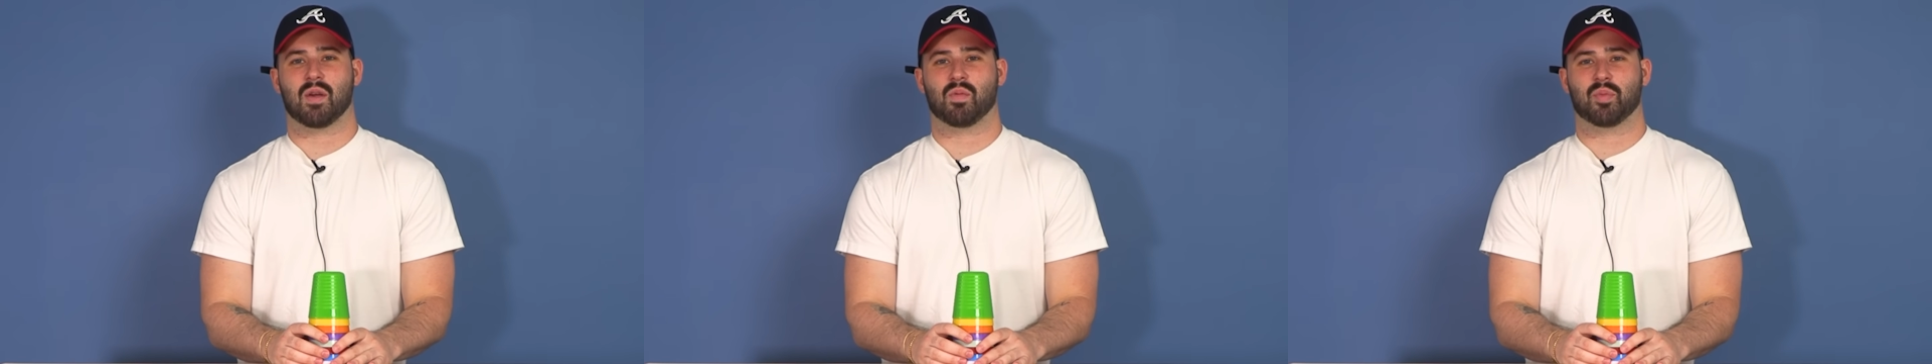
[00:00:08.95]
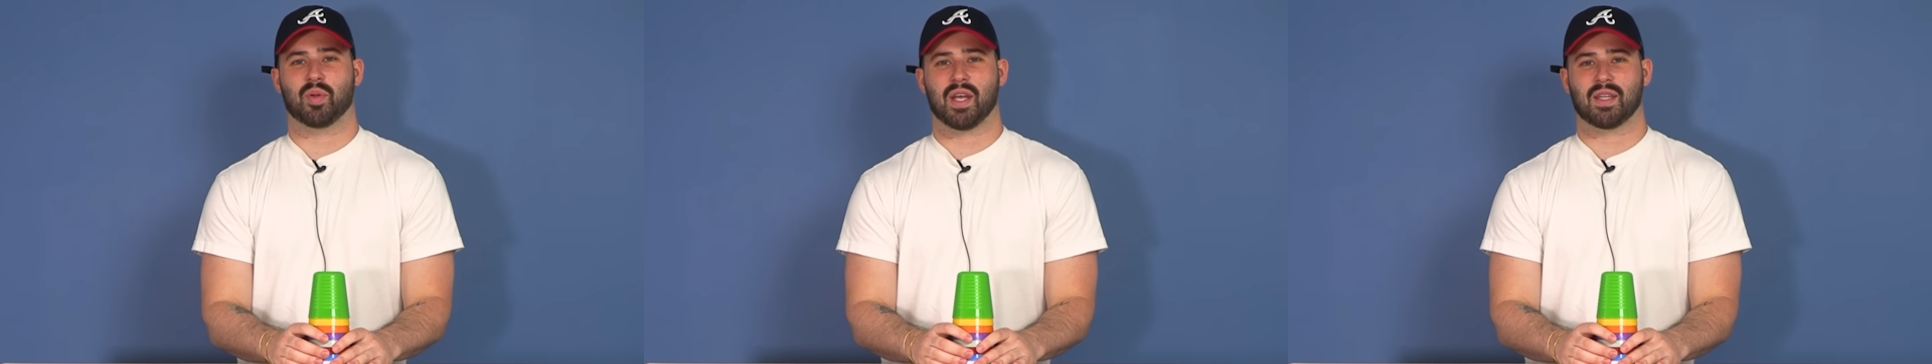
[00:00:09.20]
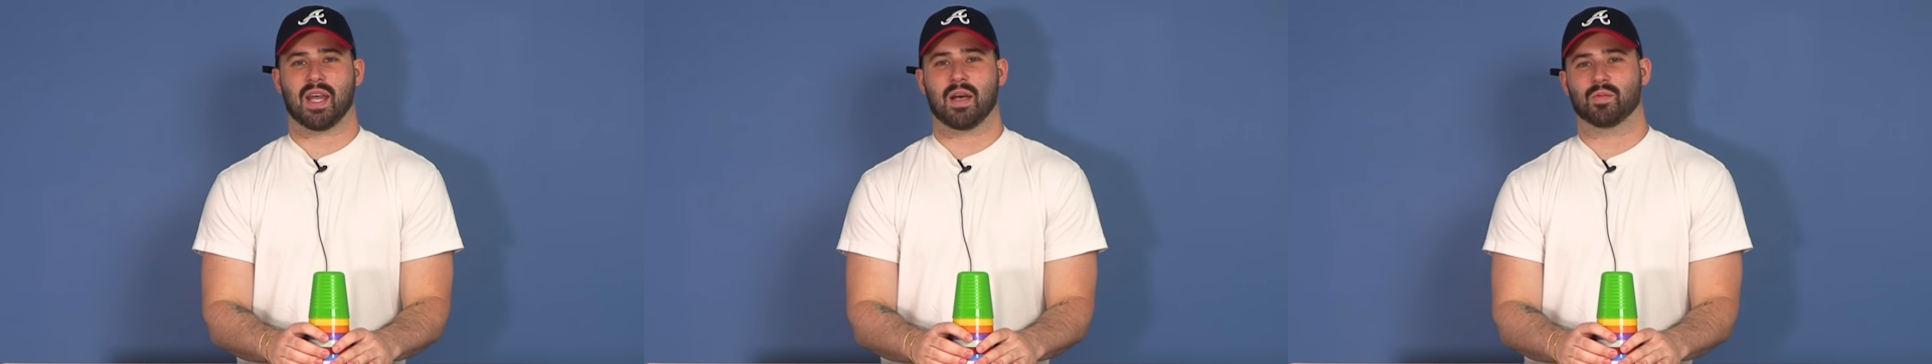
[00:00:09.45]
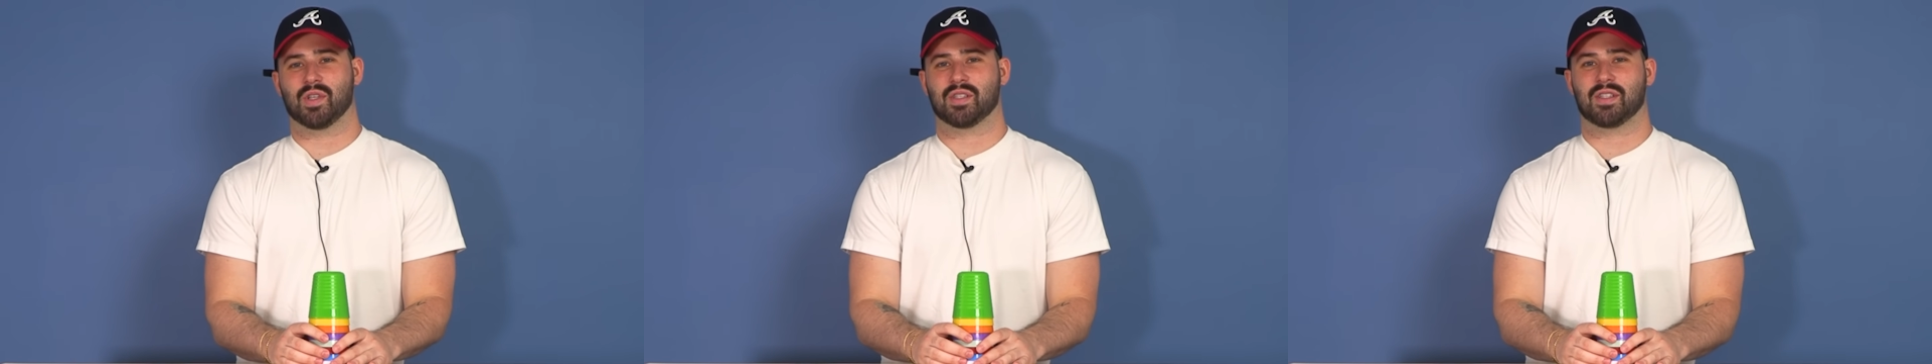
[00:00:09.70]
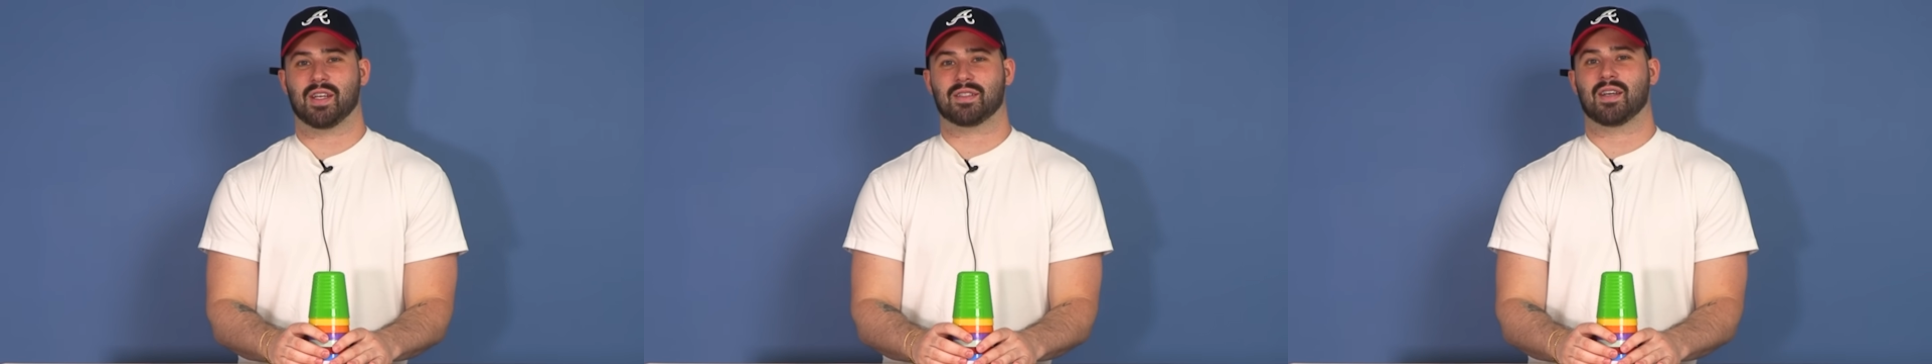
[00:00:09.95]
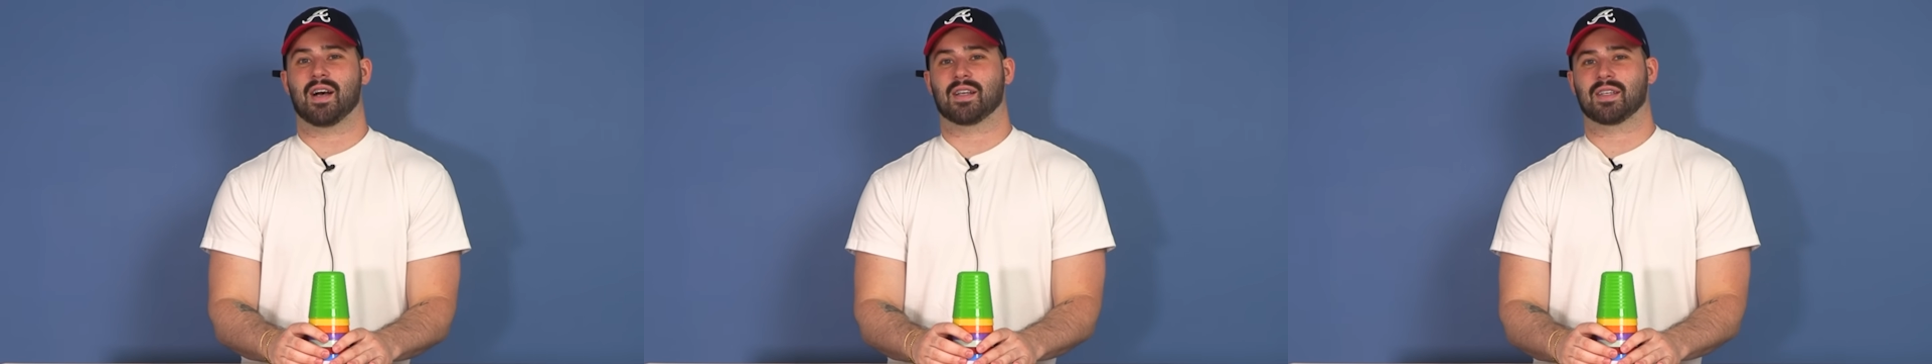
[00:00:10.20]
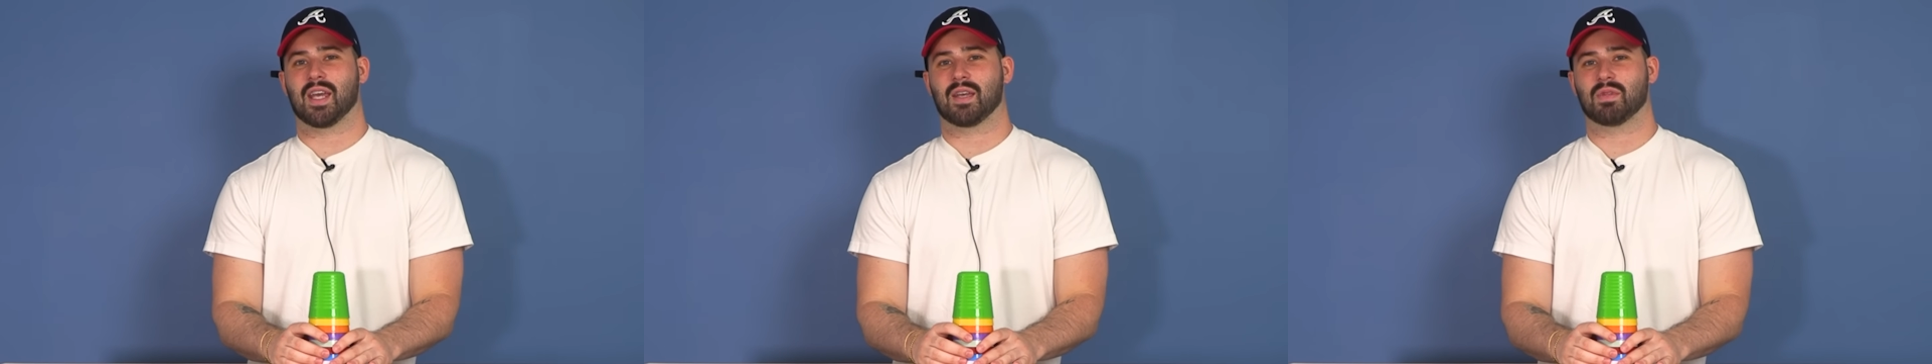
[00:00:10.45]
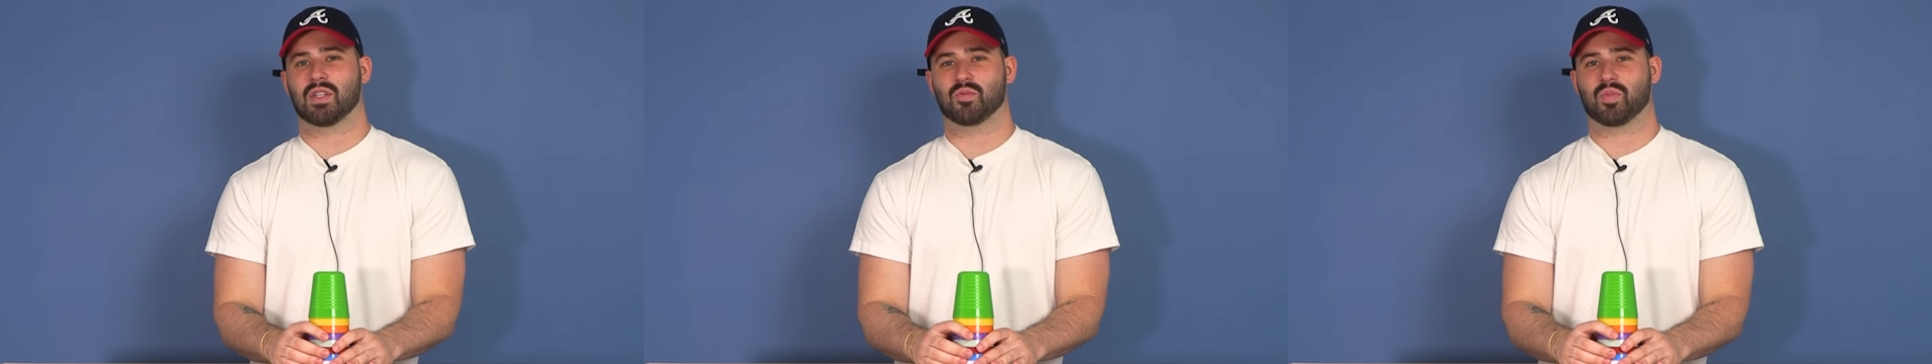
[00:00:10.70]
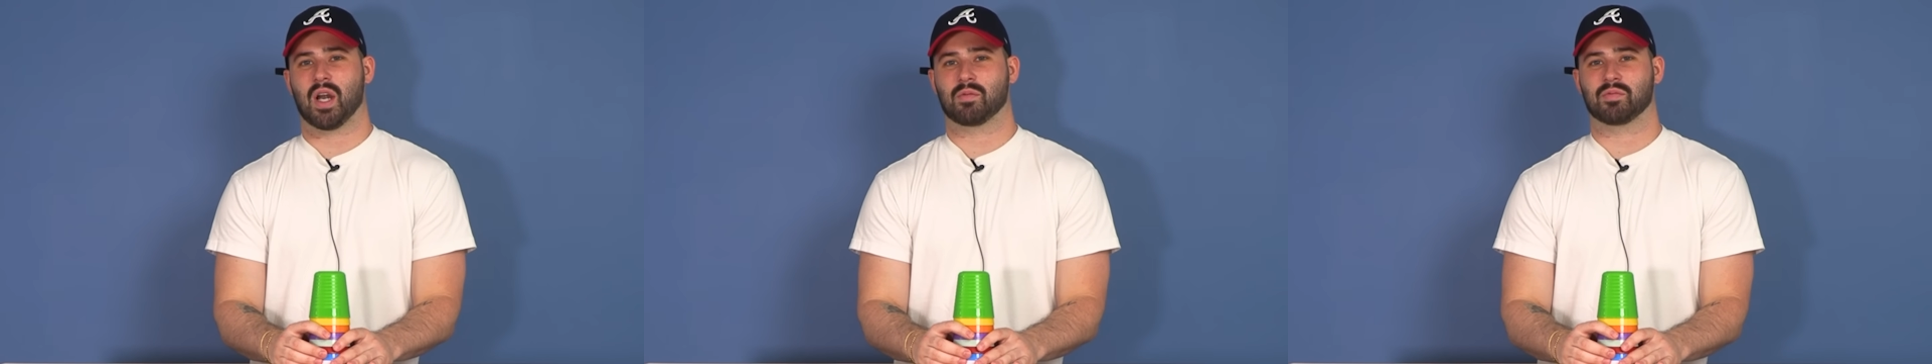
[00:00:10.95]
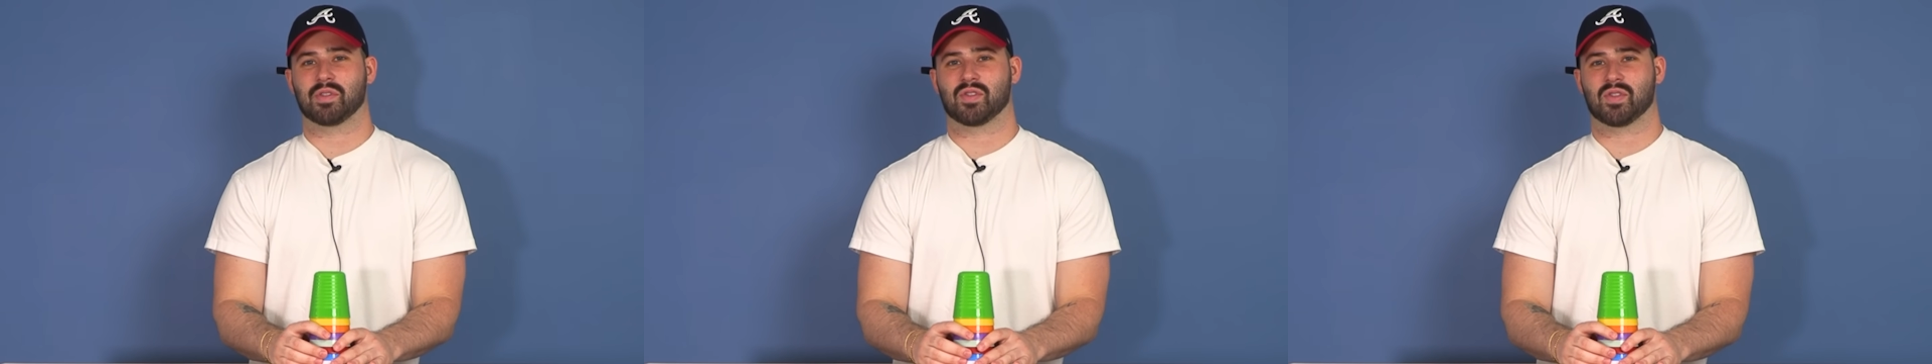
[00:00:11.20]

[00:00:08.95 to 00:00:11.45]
we're playing that one TikTok game that you probably